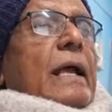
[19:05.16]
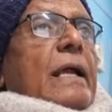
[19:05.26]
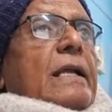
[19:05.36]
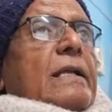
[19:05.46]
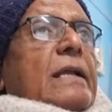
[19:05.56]

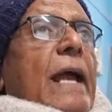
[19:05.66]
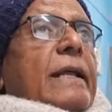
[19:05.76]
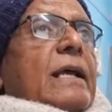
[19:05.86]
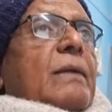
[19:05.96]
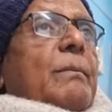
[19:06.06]
It is
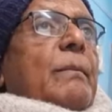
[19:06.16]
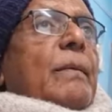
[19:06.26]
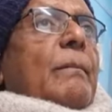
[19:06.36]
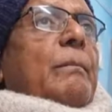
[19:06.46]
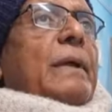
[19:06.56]
neither
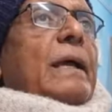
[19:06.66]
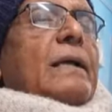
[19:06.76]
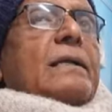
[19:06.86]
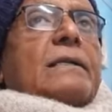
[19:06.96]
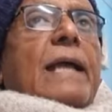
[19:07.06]

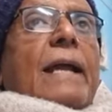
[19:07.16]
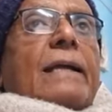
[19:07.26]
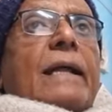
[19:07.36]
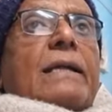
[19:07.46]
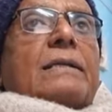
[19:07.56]
mere
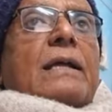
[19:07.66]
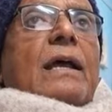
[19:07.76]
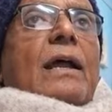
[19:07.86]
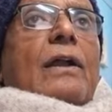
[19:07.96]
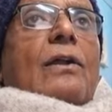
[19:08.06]
sadness
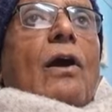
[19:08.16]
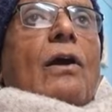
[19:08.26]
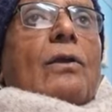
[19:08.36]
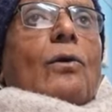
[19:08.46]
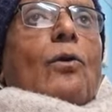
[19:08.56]

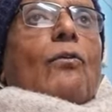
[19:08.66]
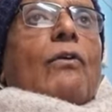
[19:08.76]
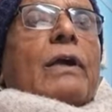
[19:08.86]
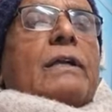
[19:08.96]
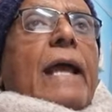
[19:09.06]
nor
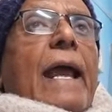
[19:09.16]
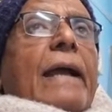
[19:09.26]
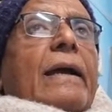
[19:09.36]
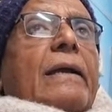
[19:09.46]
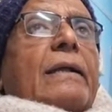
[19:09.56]
overt
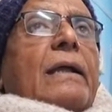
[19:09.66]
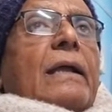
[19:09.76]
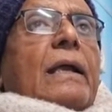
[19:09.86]
anger.